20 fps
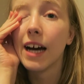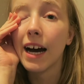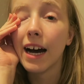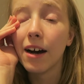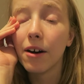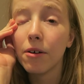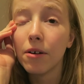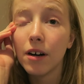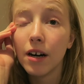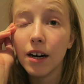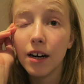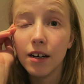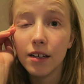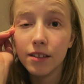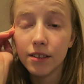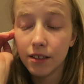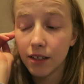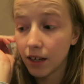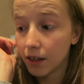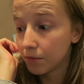now
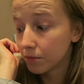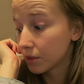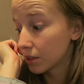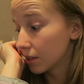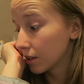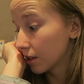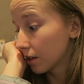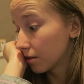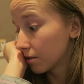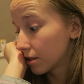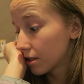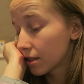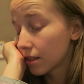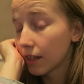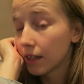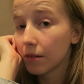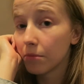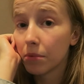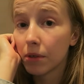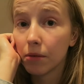and I'm gonna go to
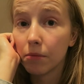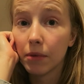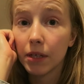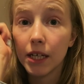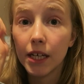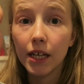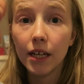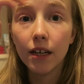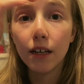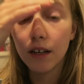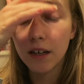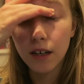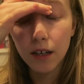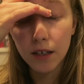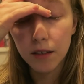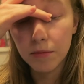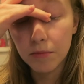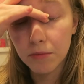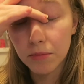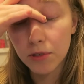sleep in a minute.
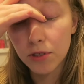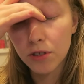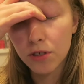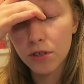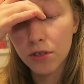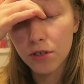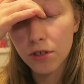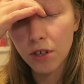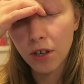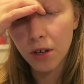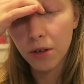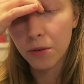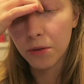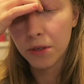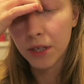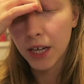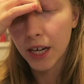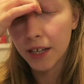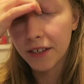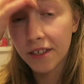I am so
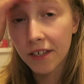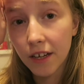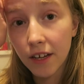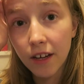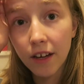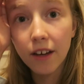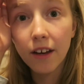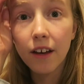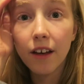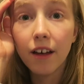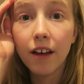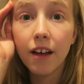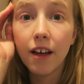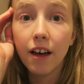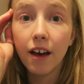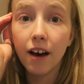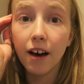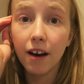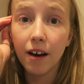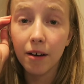dead.
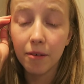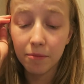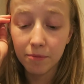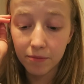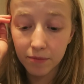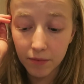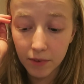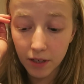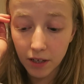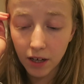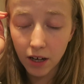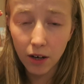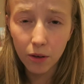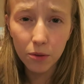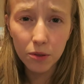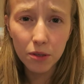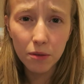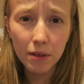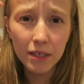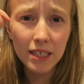
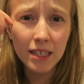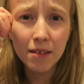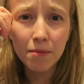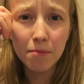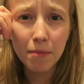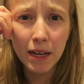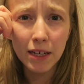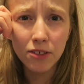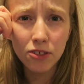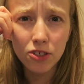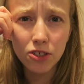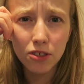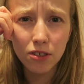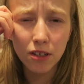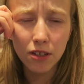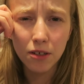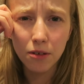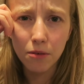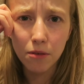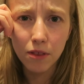Also, I didn't mention,
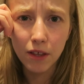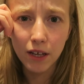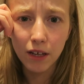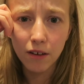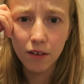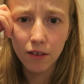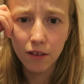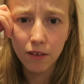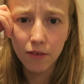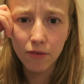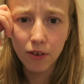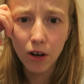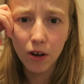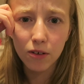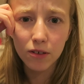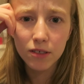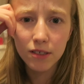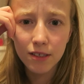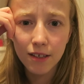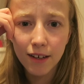I don't think, on the
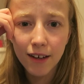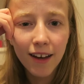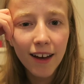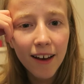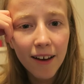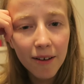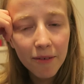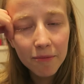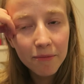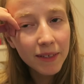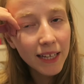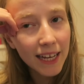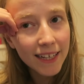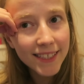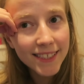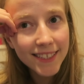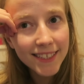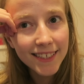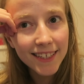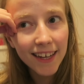vlogs that
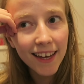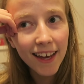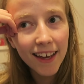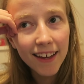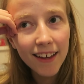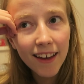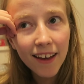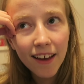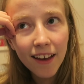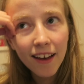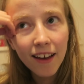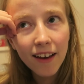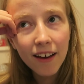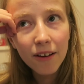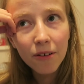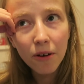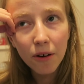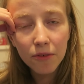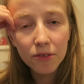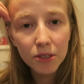yesterday,
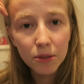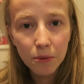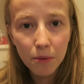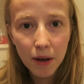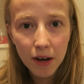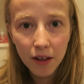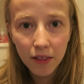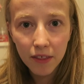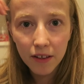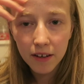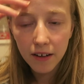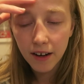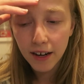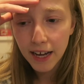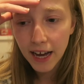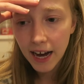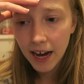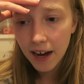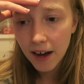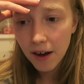obviously we went on the
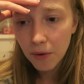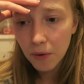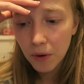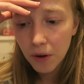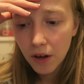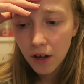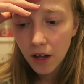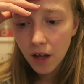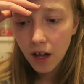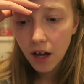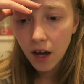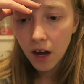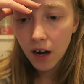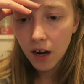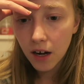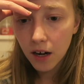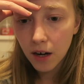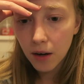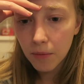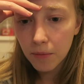night out,
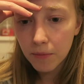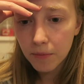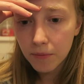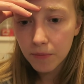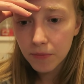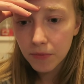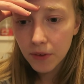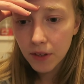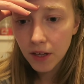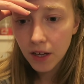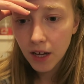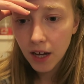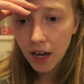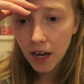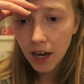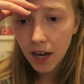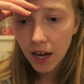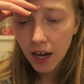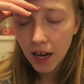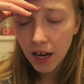and
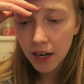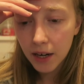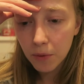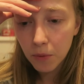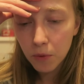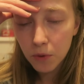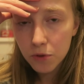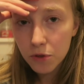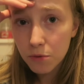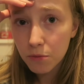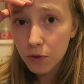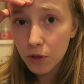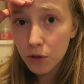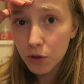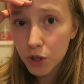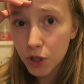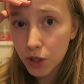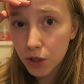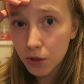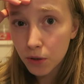I wore some new
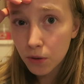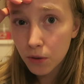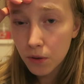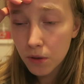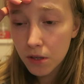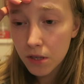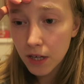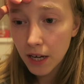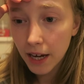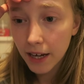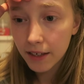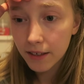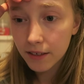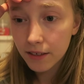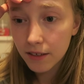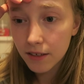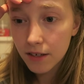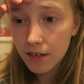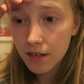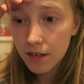shoes,
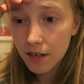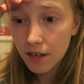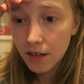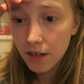and